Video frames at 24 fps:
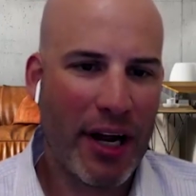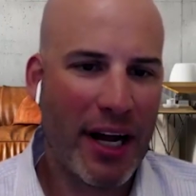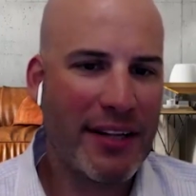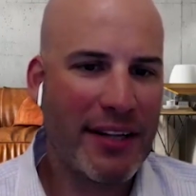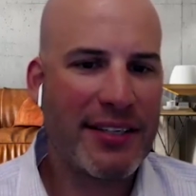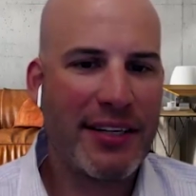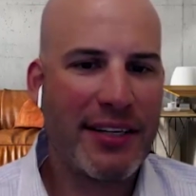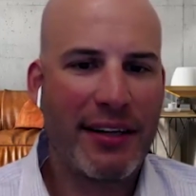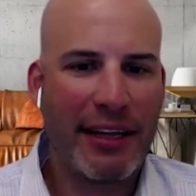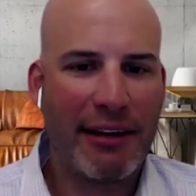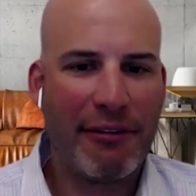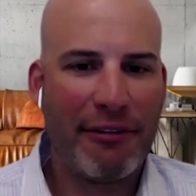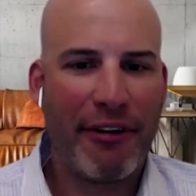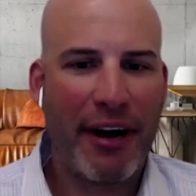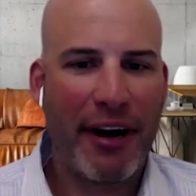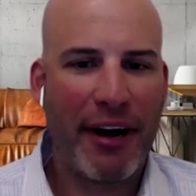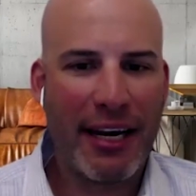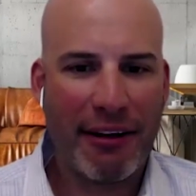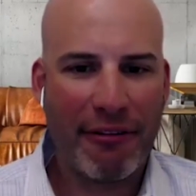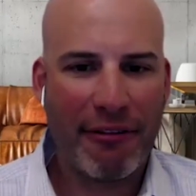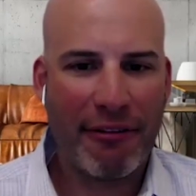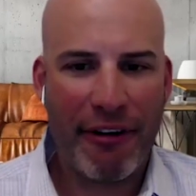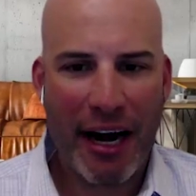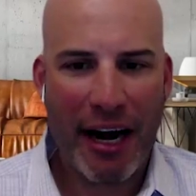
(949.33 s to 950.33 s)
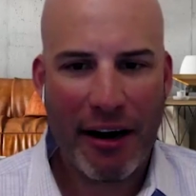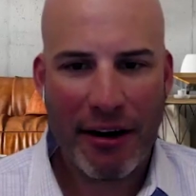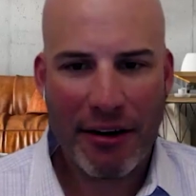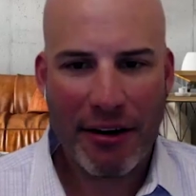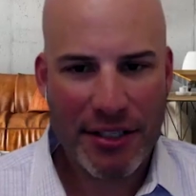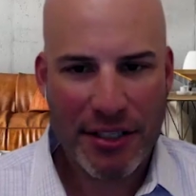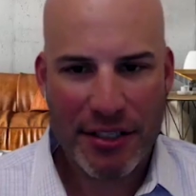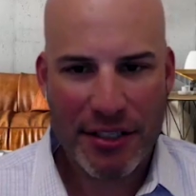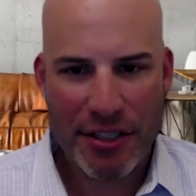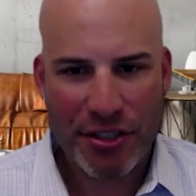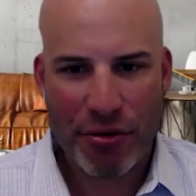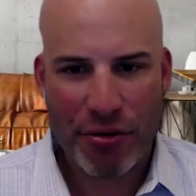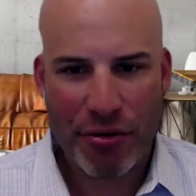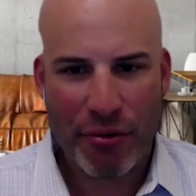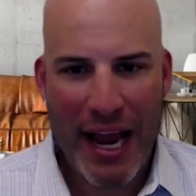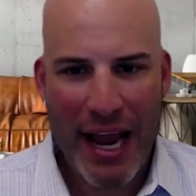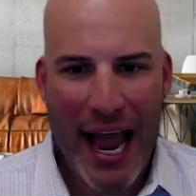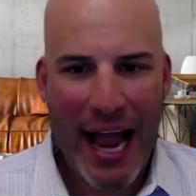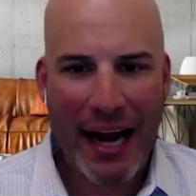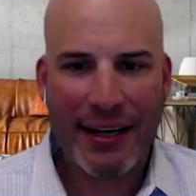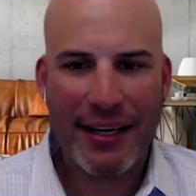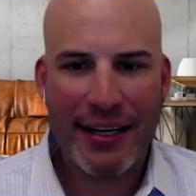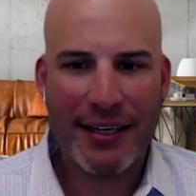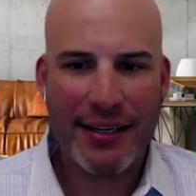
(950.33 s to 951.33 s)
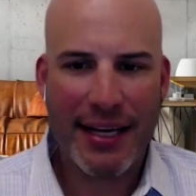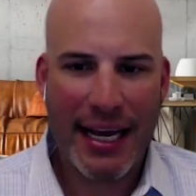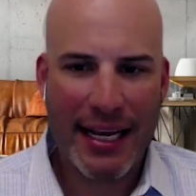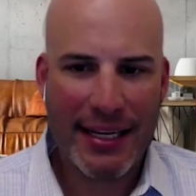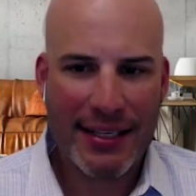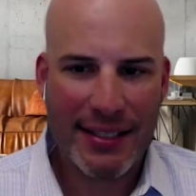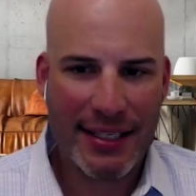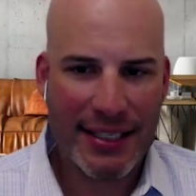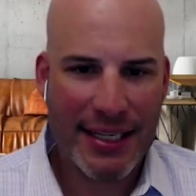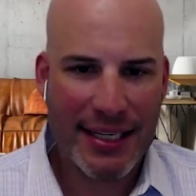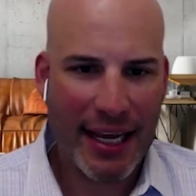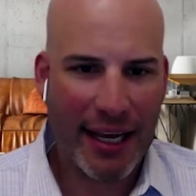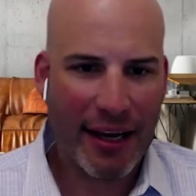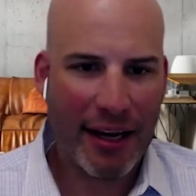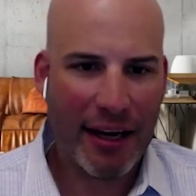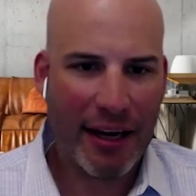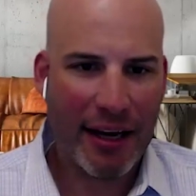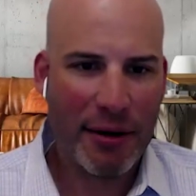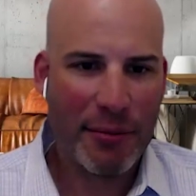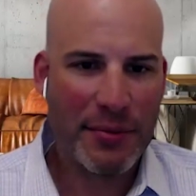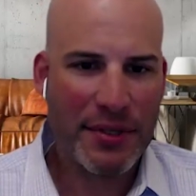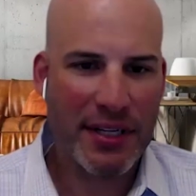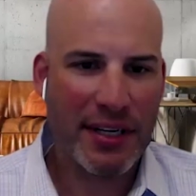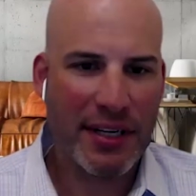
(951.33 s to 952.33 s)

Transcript: constantly fighting fires and just reacting to as the day comes.